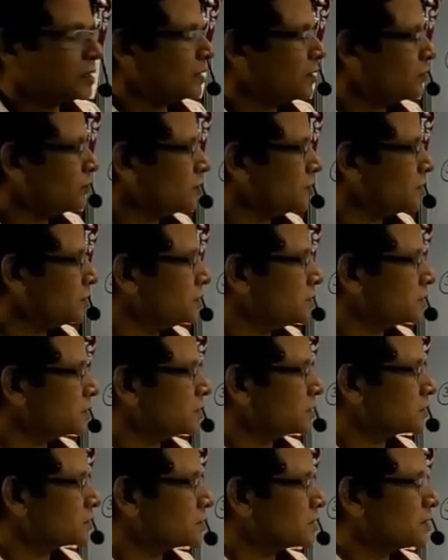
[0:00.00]
now
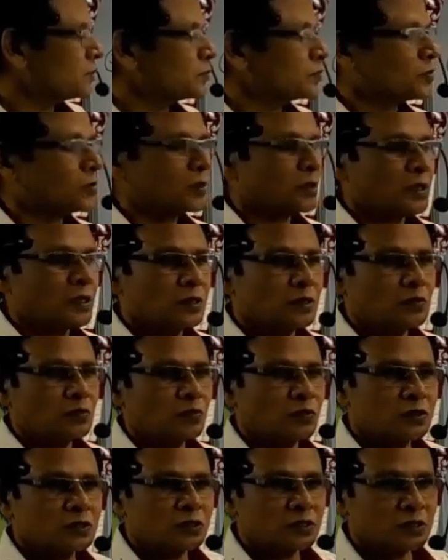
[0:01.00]
reaching the stop
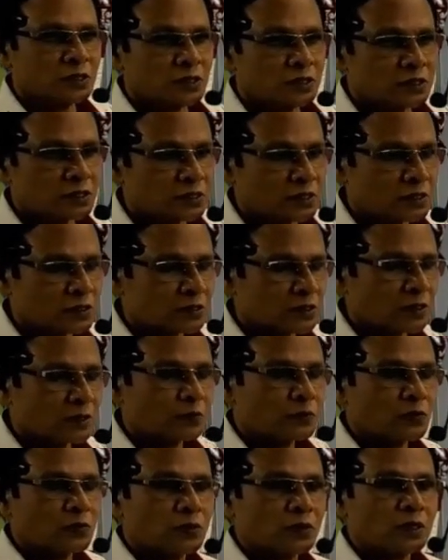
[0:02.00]
codon, once it reaches a
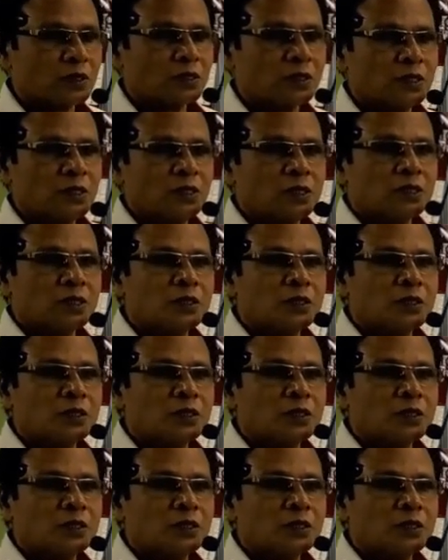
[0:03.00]
stop codon,